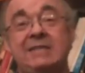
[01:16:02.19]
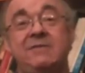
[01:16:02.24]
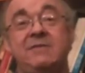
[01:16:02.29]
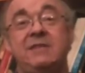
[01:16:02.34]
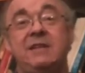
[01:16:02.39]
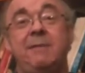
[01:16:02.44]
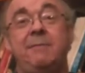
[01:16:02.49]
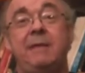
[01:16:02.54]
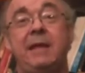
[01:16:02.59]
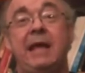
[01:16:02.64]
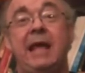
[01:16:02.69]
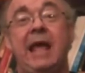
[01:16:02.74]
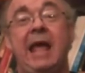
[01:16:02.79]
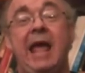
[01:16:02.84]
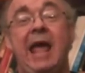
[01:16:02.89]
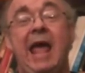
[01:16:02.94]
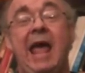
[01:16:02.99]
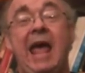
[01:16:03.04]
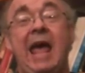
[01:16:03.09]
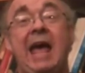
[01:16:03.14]
of something
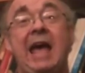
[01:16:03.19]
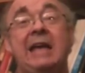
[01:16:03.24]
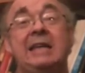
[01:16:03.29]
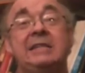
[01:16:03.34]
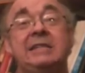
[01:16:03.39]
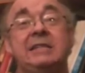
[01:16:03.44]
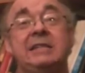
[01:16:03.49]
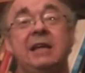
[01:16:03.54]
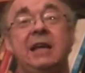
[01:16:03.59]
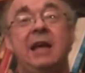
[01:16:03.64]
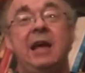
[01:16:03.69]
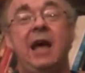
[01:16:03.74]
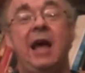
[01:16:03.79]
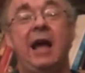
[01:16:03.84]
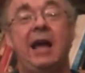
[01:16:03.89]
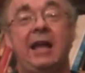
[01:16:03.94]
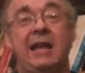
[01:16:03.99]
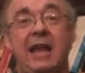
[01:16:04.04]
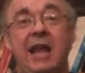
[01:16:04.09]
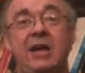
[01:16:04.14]
has a
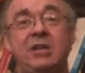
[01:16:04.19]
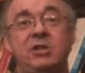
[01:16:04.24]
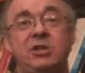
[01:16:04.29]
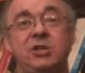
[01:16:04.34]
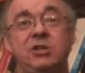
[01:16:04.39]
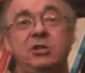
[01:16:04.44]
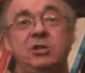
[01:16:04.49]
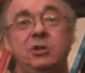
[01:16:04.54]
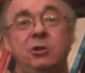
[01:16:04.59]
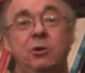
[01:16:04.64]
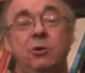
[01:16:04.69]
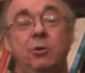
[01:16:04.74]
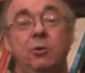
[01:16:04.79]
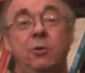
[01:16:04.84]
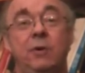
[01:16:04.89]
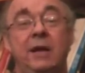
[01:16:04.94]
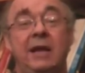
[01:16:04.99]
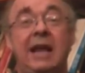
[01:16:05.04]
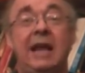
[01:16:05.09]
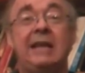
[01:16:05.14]
connection to
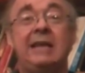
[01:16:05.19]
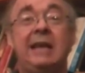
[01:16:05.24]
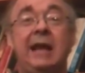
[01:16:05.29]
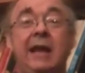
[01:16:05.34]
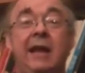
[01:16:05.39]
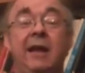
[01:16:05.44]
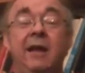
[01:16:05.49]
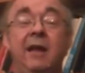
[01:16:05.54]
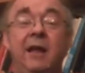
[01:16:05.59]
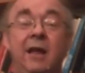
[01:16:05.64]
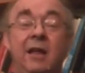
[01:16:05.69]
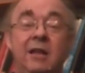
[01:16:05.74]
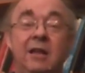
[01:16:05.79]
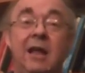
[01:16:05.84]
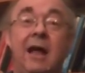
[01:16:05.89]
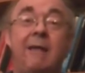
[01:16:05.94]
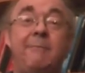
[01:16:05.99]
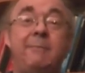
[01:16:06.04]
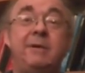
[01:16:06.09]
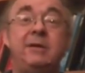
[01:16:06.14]
connecting
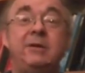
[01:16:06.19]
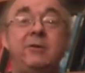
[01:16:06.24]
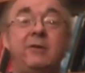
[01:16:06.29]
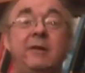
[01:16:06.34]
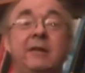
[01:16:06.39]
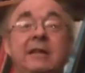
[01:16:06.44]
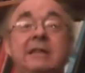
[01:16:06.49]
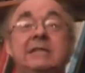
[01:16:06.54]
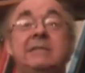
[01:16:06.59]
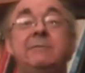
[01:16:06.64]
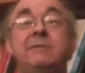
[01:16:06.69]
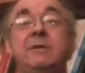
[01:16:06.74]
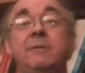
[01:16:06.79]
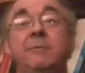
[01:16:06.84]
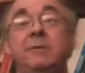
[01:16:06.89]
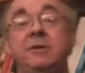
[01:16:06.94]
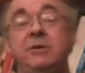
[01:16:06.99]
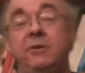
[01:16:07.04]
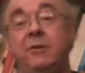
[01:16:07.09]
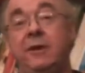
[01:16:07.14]
non-materialism to
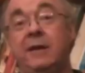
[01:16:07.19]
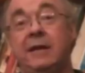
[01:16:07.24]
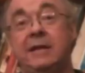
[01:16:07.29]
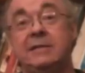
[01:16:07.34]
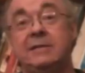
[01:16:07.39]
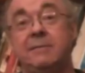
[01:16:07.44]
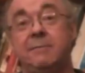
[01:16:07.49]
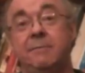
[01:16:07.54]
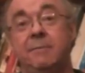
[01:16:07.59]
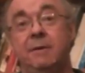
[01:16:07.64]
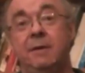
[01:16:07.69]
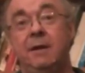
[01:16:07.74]
materialism.